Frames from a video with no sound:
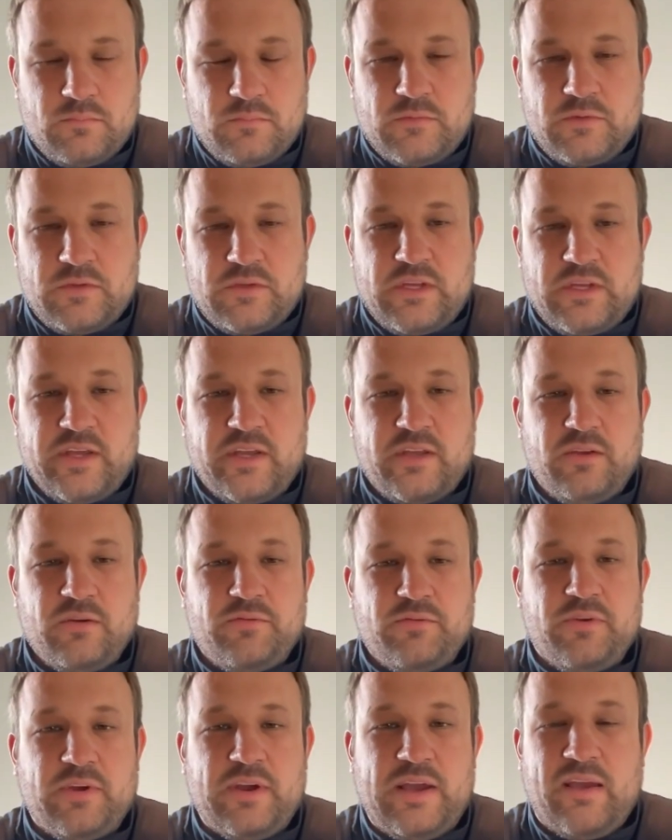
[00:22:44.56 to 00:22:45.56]
Thank you
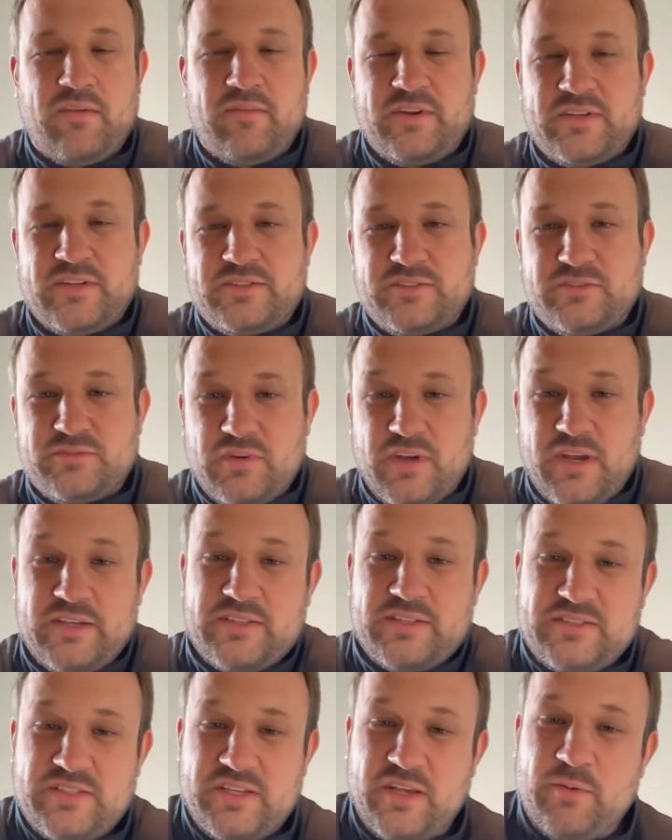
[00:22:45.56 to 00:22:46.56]
for having us. It's great to
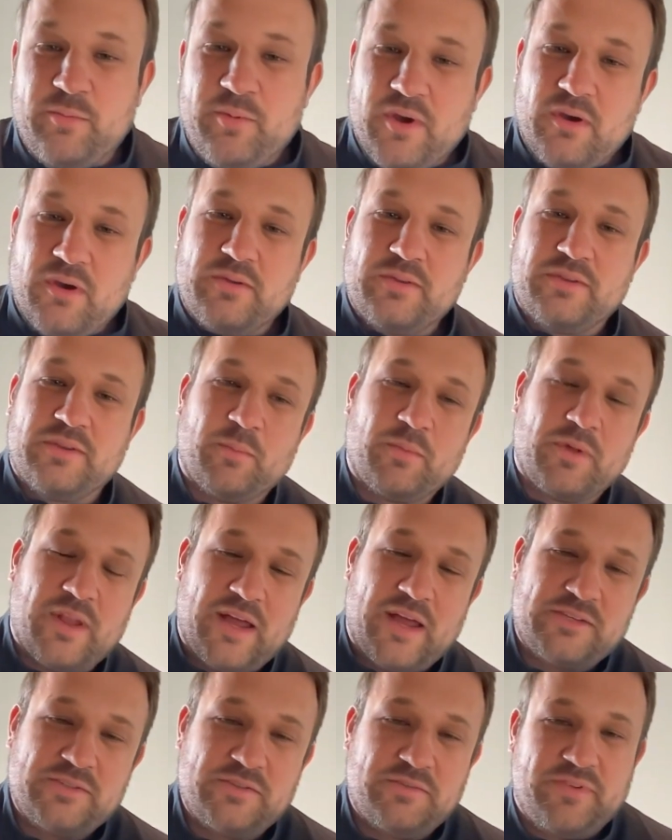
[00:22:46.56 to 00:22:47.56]
see you both. I'm
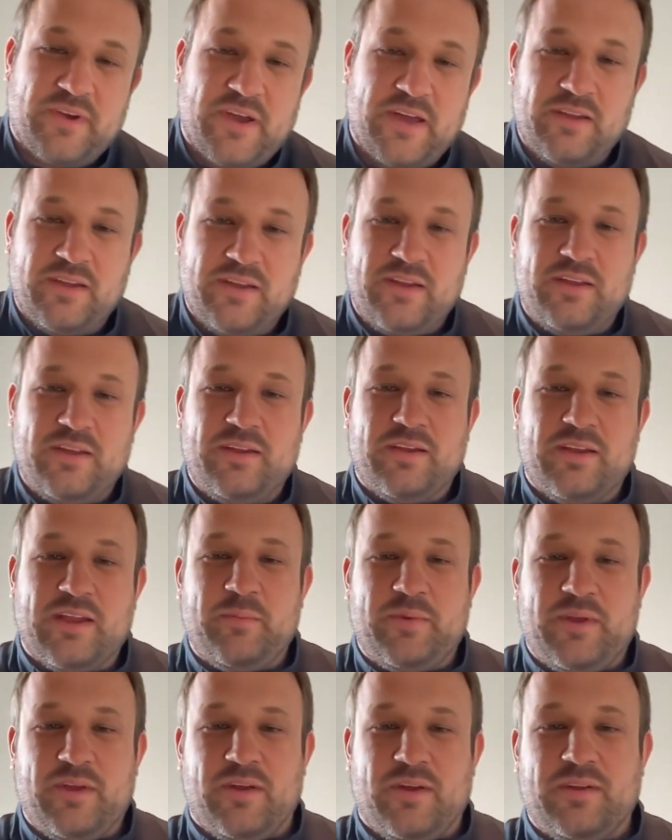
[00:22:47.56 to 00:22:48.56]
glad you finally let
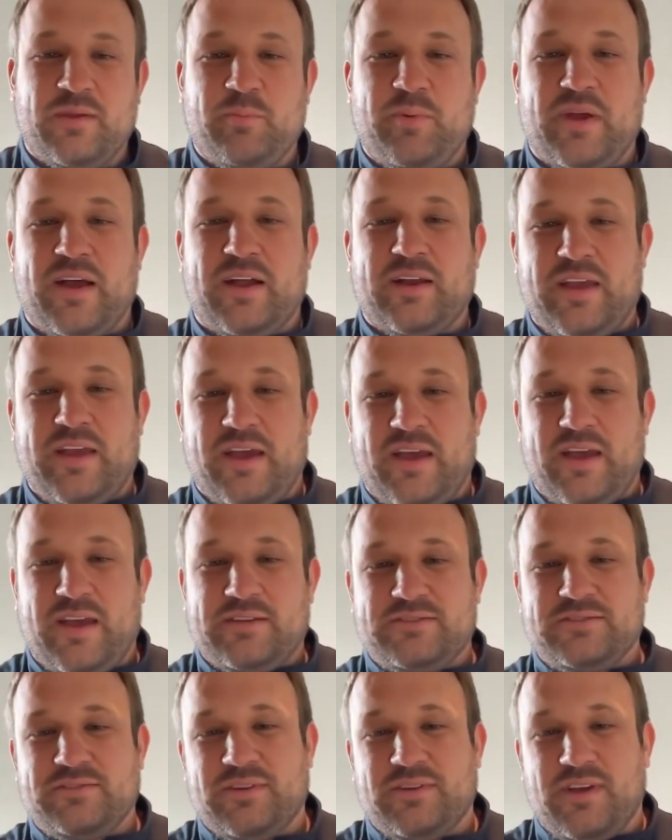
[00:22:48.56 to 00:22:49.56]
me on the
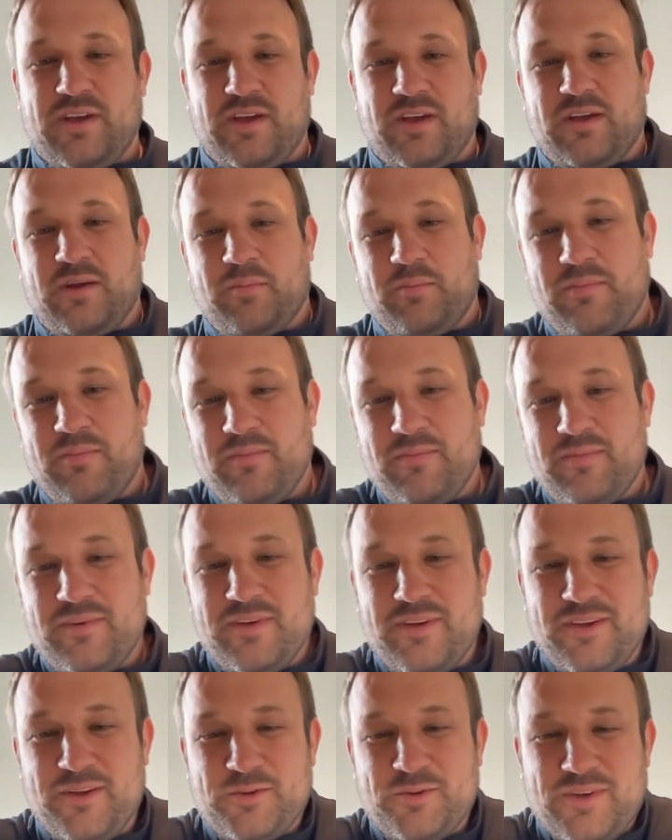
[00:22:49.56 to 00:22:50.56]
podcast.
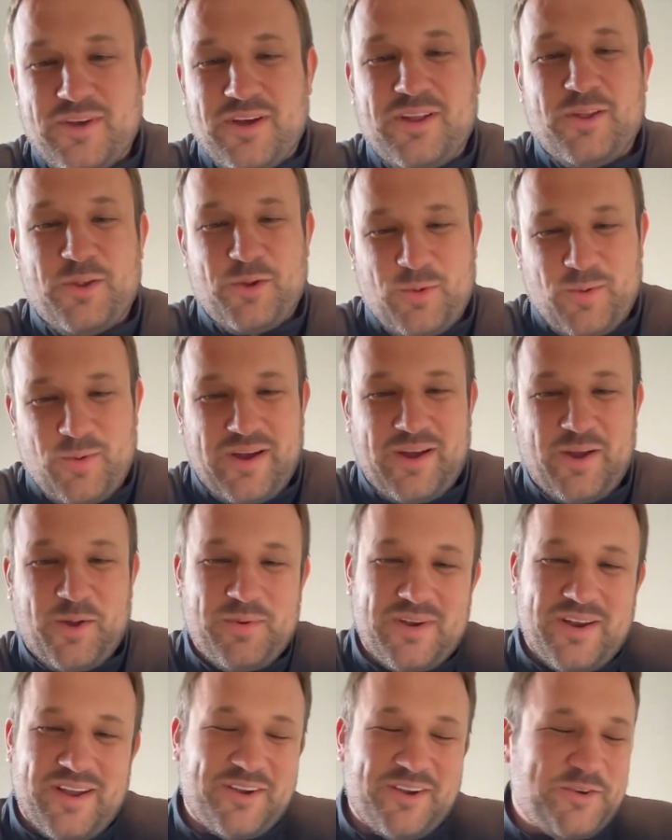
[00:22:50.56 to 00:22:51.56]
It took a little while,
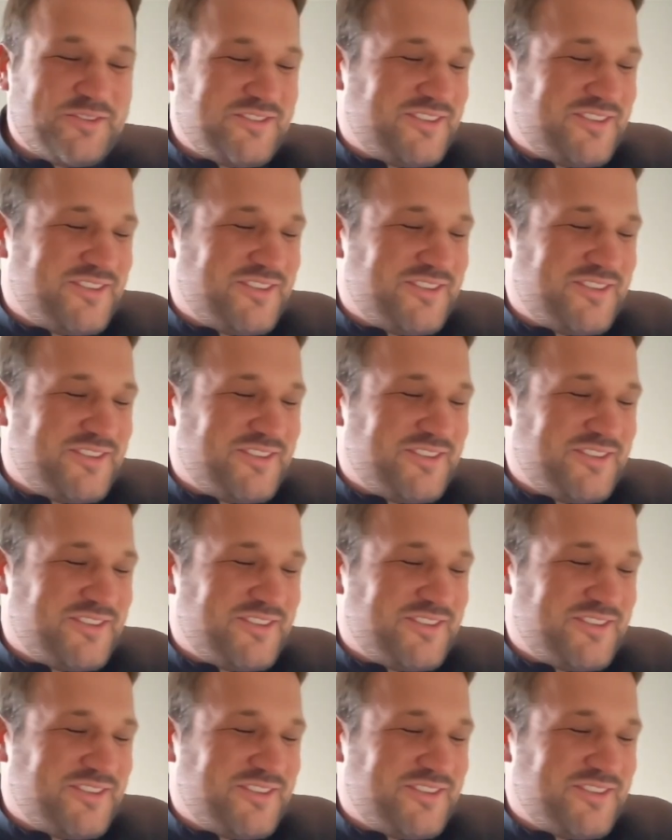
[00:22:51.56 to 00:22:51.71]
but I understand.